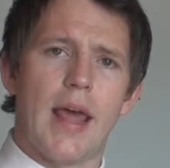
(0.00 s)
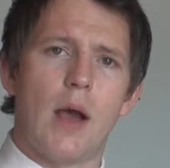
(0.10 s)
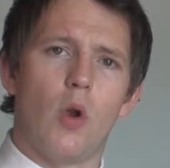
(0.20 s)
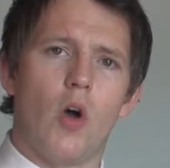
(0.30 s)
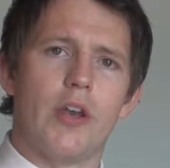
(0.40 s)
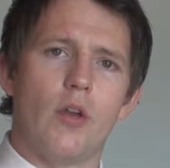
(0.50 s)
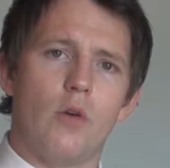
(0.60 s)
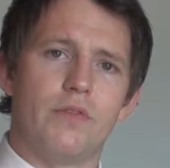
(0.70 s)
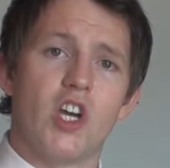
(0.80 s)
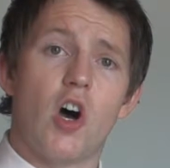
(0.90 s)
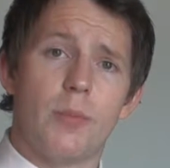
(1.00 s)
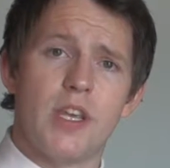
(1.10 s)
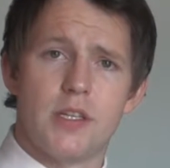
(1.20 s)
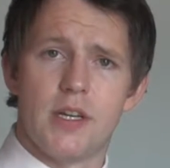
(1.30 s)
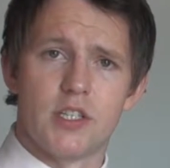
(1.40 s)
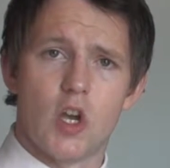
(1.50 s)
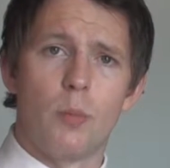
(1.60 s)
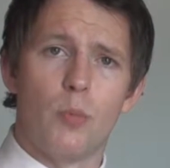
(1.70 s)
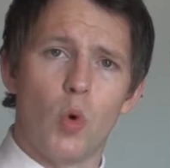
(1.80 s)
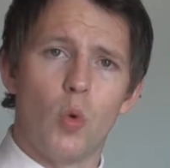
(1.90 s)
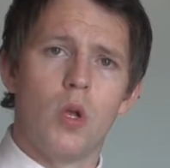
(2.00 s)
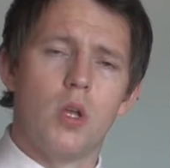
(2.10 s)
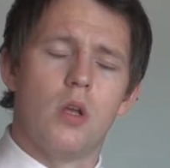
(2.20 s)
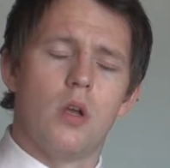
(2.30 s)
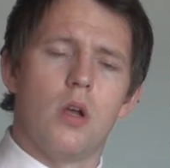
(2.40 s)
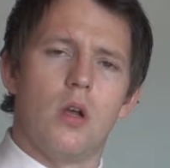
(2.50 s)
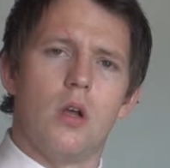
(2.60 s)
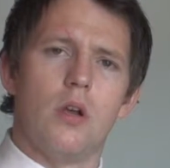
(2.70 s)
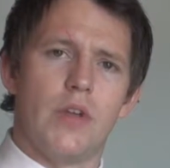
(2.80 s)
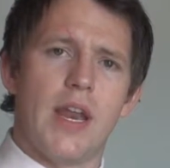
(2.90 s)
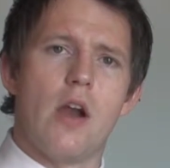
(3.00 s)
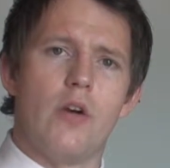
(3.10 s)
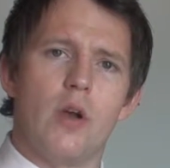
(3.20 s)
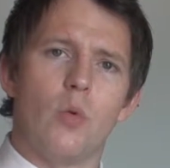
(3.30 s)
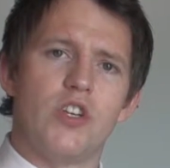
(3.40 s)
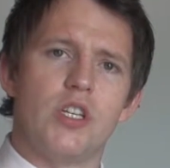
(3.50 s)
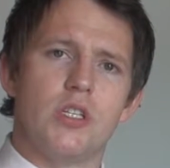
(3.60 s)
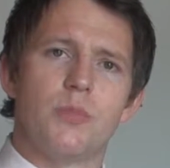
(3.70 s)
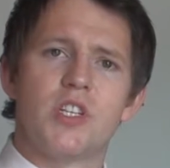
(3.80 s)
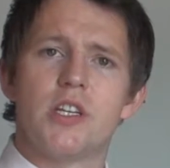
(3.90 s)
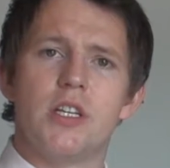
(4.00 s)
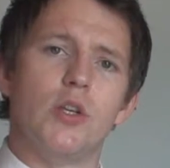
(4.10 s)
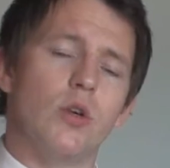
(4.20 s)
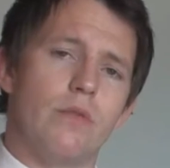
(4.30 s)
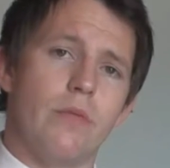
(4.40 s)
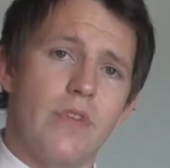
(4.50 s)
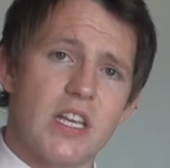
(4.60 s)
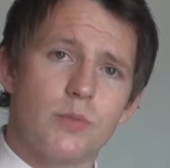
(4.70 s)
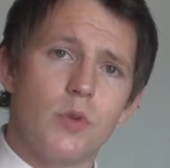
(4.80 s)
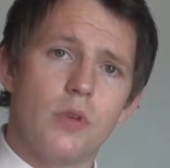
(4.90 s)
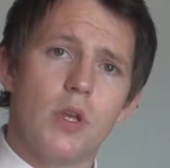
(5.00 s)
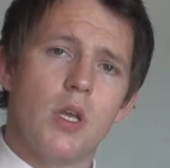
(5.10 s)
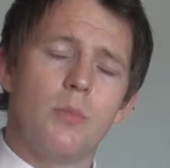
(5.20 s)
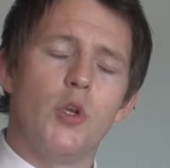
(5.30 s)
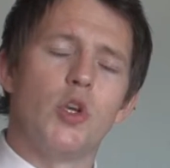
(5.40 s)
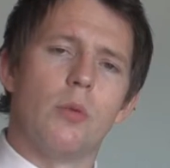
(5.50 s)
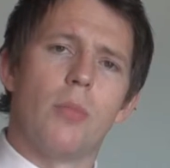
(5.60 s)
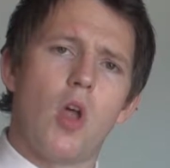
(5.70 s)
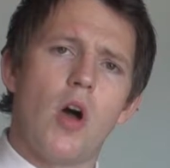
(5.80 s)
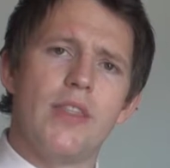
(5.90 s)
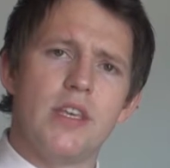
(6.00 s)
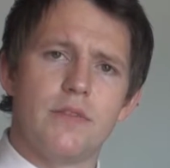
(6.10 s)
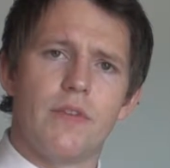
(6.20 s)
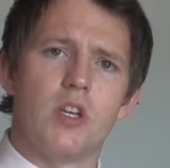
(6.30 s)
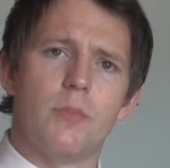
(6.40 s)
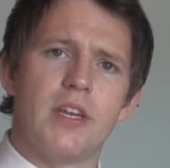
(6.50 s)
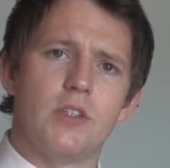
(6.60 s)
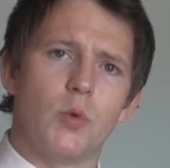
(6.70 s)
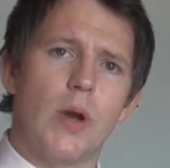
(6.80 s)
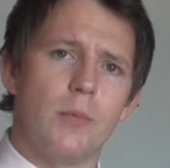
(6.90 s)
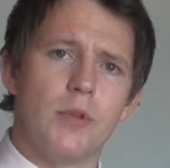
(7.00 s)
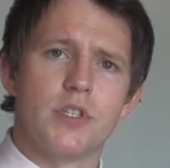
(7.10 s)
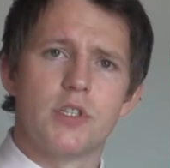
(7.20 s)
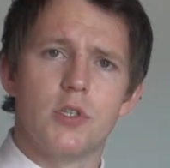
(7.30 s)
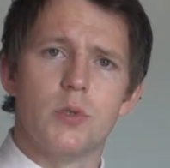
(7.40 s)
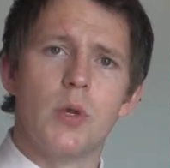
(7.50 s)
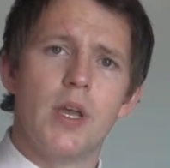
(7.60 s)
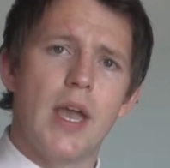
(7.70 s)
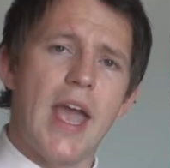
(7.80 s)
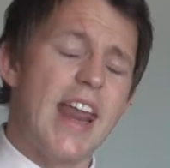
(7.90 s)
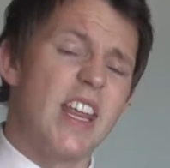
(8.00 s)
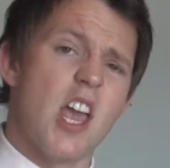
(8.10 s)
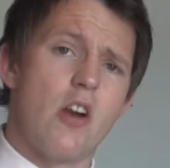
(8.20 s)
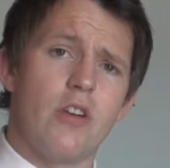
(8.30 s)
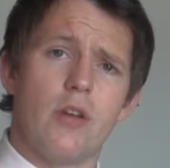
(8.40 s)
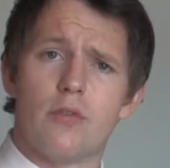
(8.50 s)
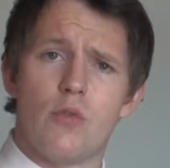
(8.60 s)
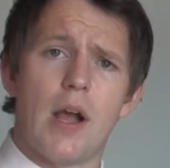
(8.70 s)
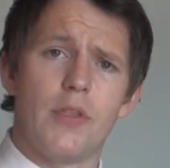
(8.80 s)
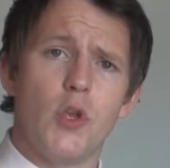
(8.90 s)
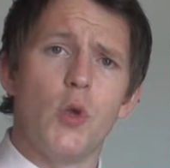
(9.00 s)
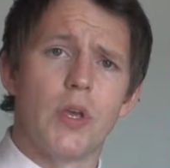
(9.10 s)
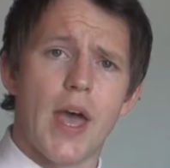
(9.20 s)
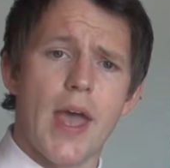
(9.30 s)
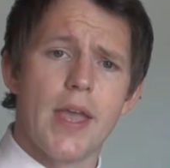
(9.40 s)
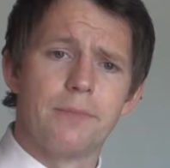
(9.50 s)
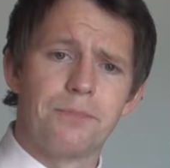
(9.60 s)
outline of Derby as an example of an area which is potentially good for investment, but you can apply these fundamental elements to any area throughout the UK.